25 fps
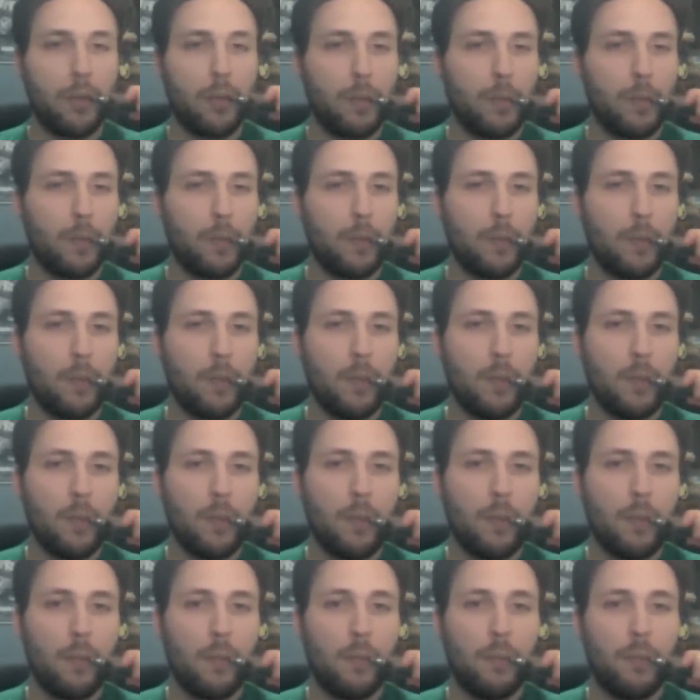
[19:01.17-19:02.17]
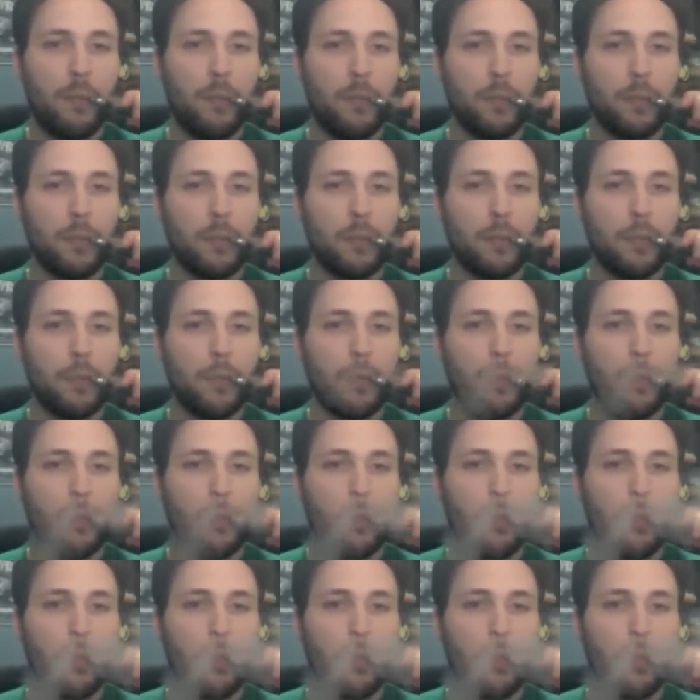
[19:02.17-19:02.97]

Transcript: Nobody speaks.